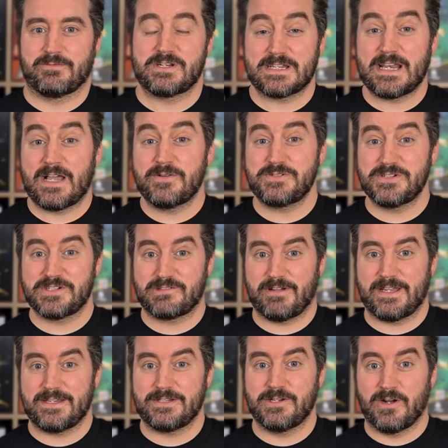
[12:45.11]
which allows you to
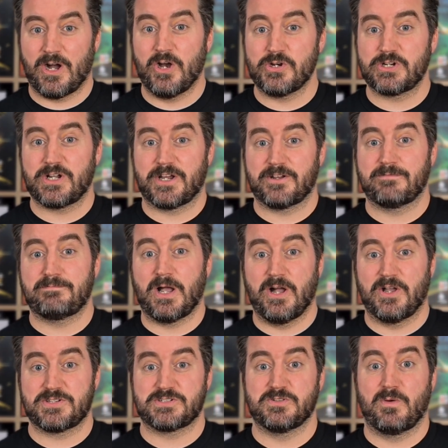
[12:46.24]
create your own kind of
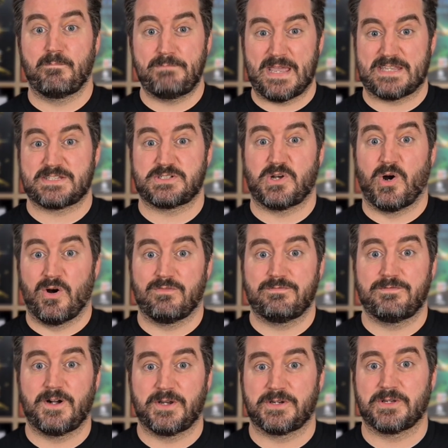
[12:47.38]
personal best of
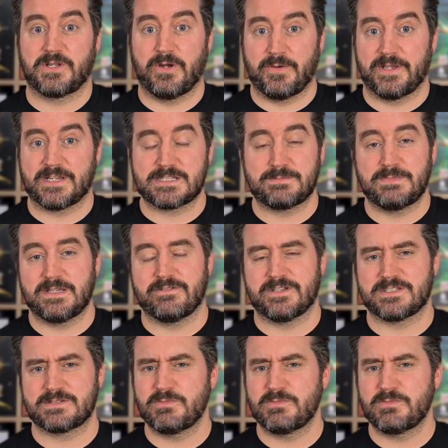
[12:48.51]
Final Girl experience.